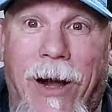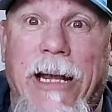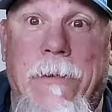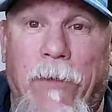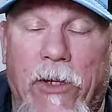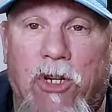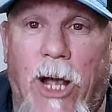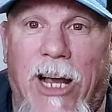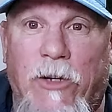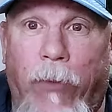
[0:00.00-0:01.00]
item that
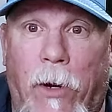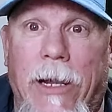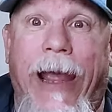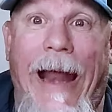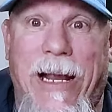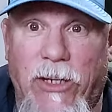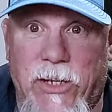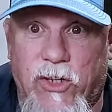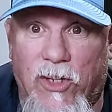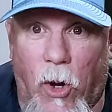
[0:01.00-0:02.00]
Josh bought and actually
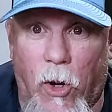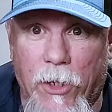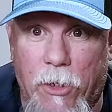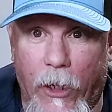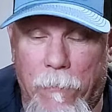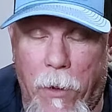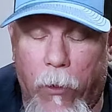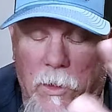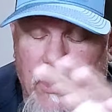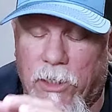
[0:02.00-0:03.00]
installed it on the
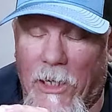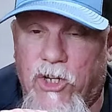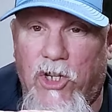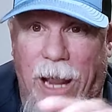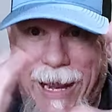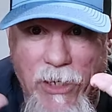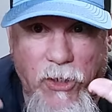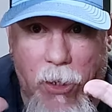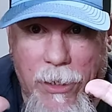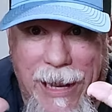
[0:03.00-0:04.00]
boat, which is going to change
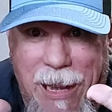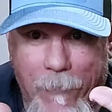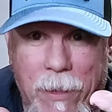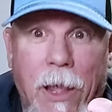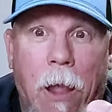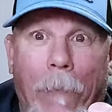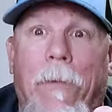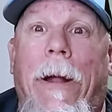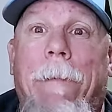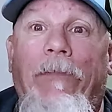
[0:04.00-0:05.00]
our game
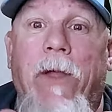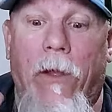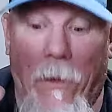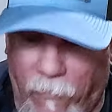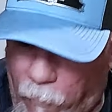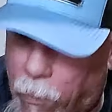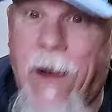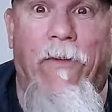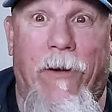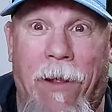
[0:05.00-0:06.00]
plan
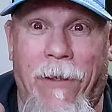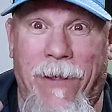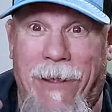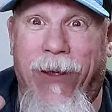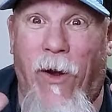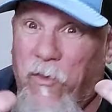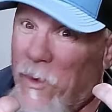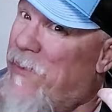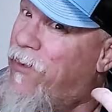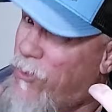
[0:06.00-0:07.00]
forever.
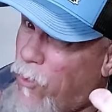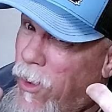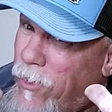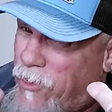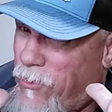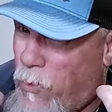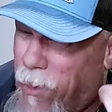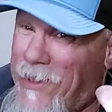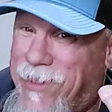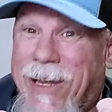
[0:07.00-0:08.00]
Hopefully it
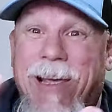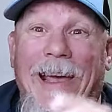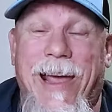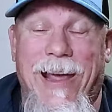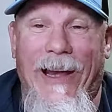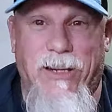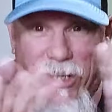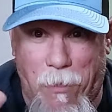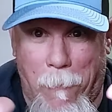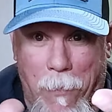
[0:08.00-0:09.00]
runs and it
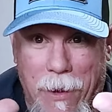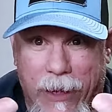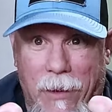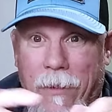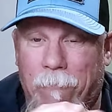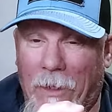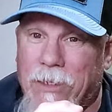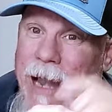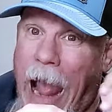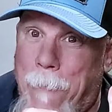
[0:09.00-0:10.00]
doesn't break,
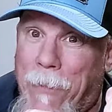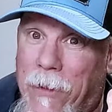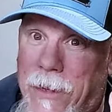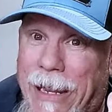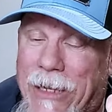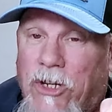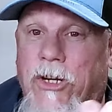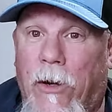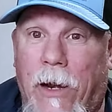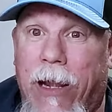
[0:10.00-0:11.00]
because it happened last
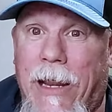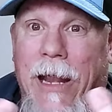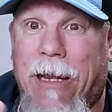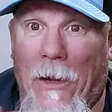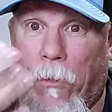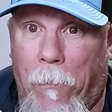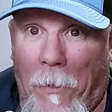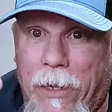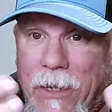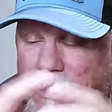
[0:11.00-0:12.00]
year and he had to get it
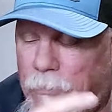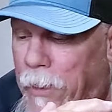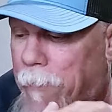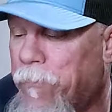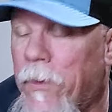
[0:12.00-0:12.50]
replaced. But